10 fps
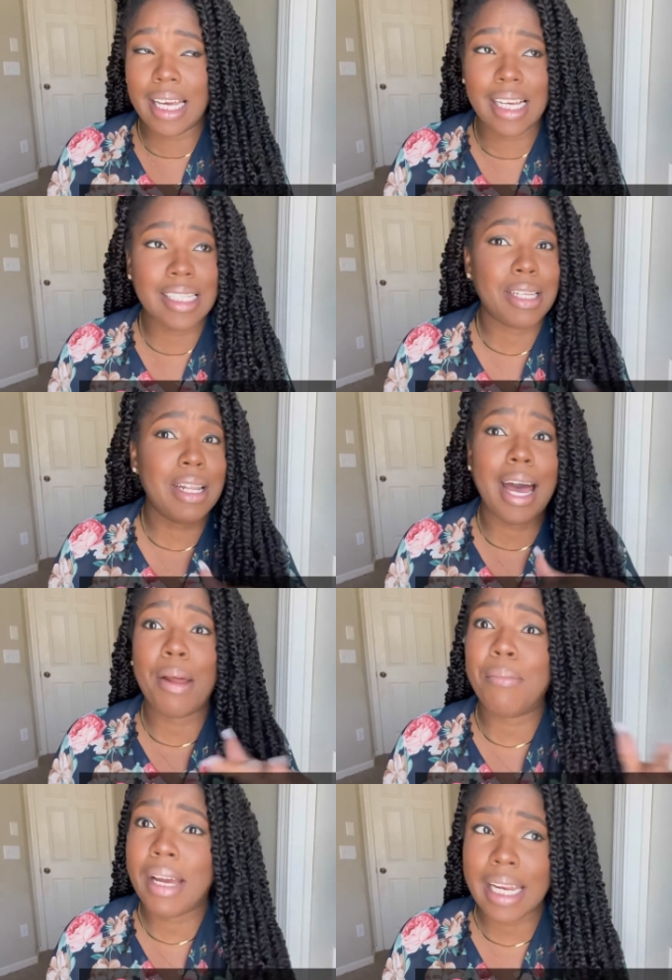it's a lot
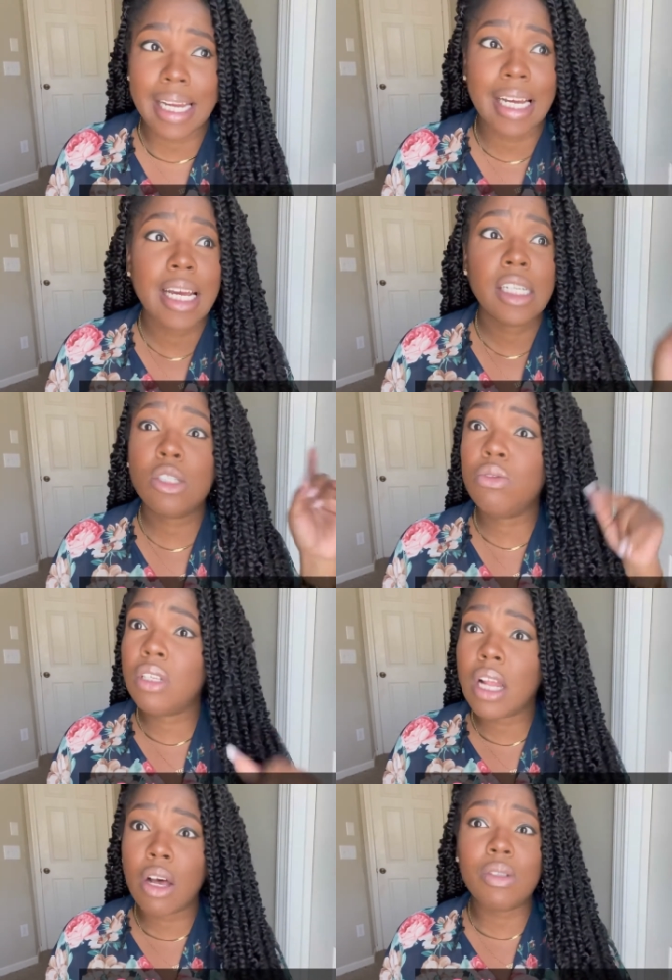of money. Student
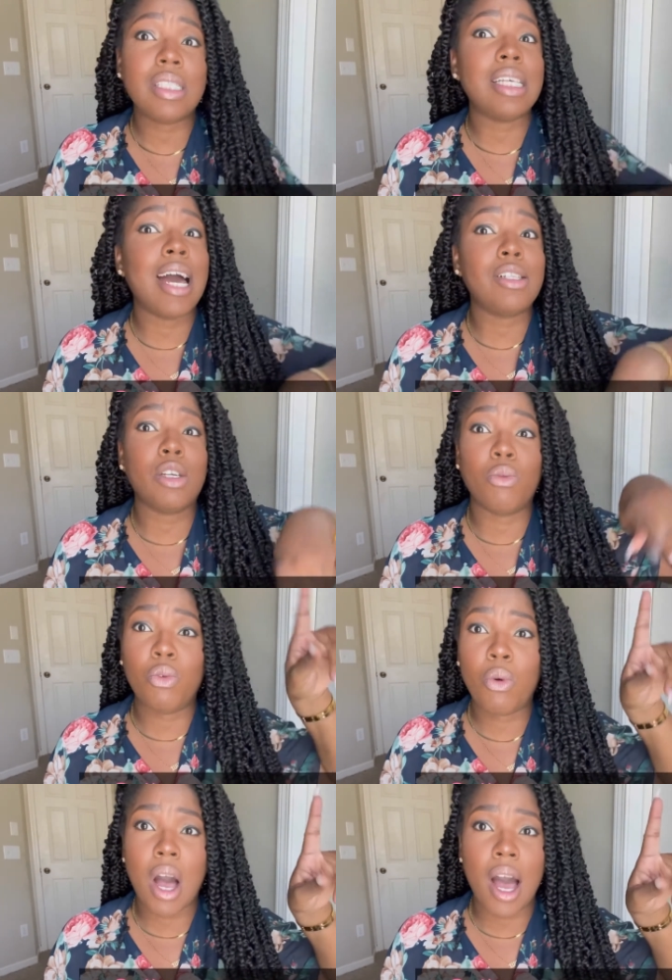loans is out the
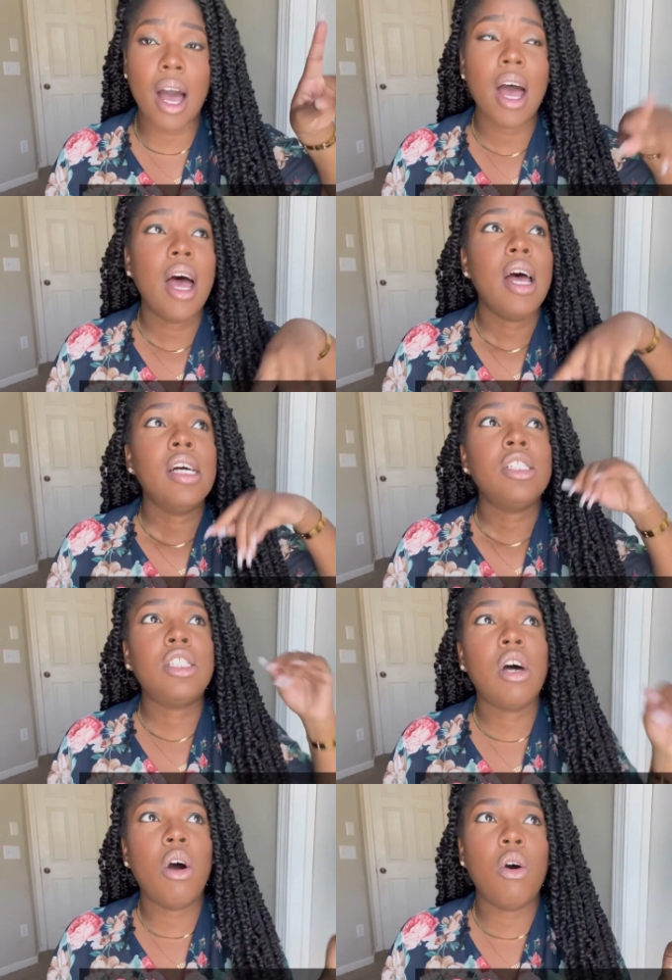woo-ha.
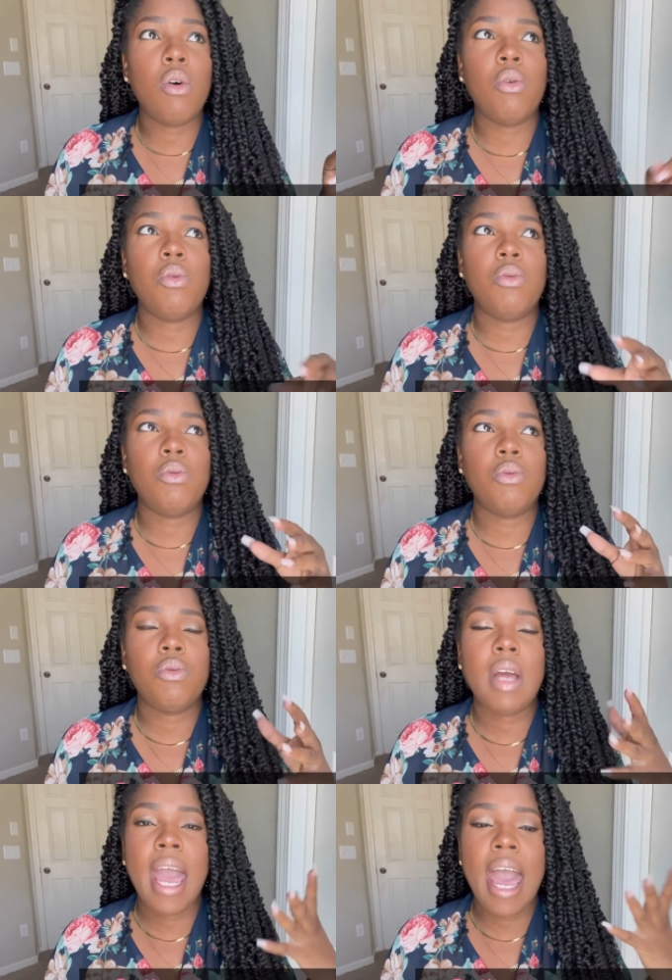So
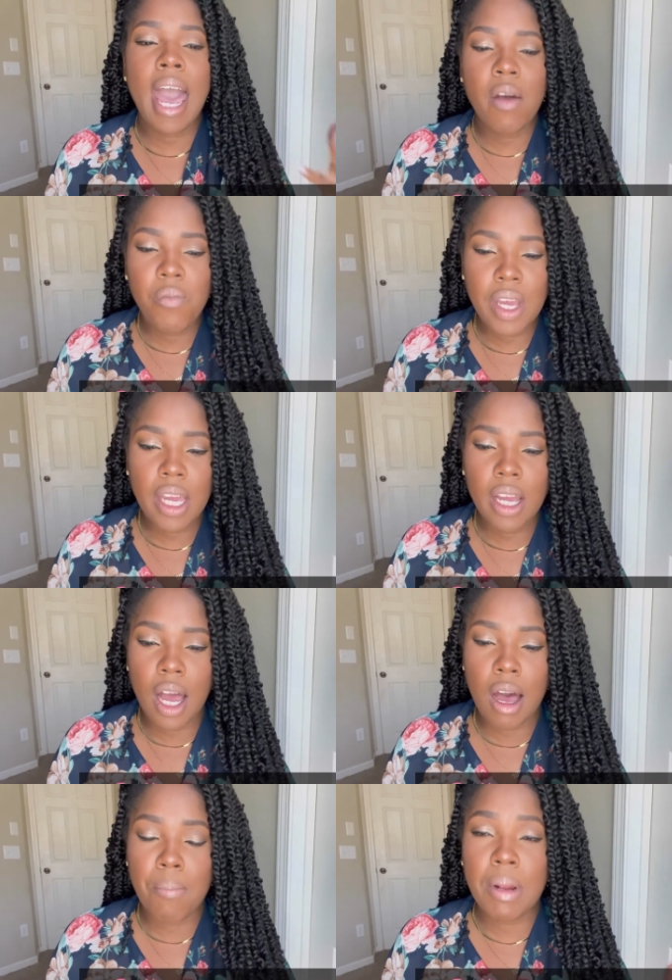having
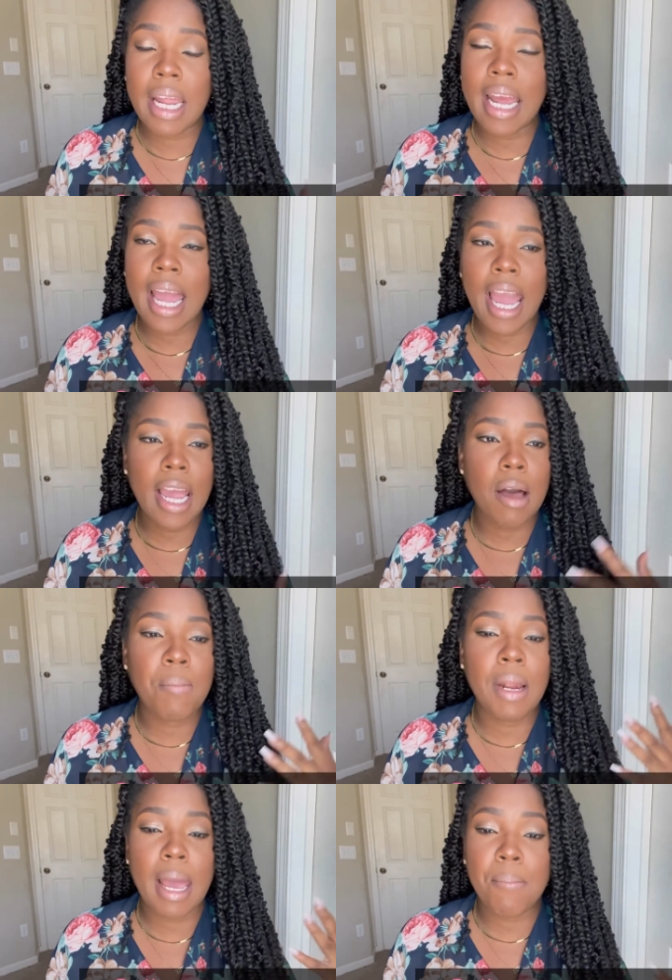a plan A, a
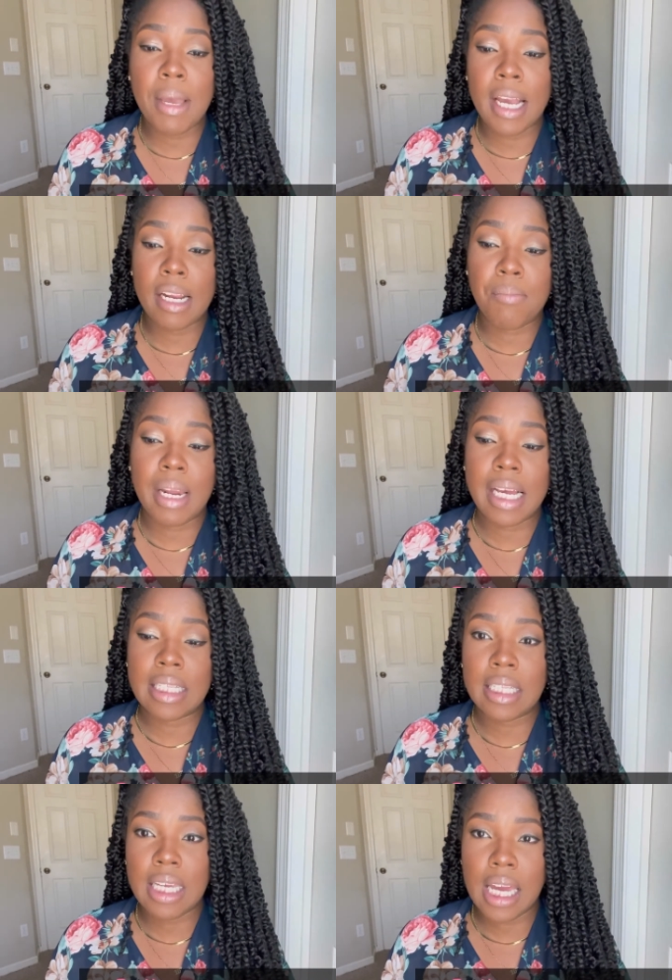plan B, and a plan
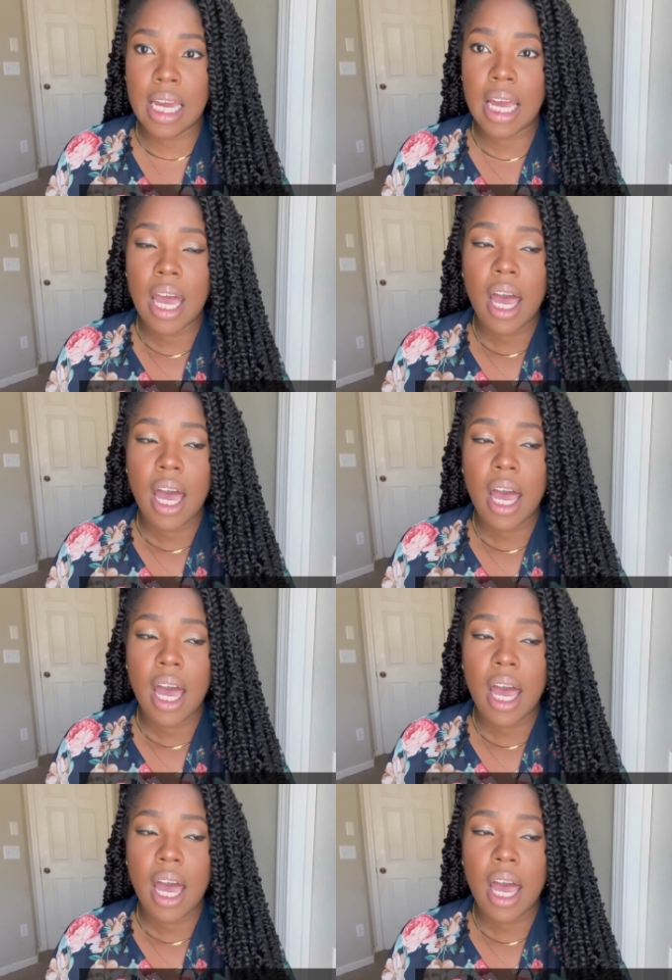C.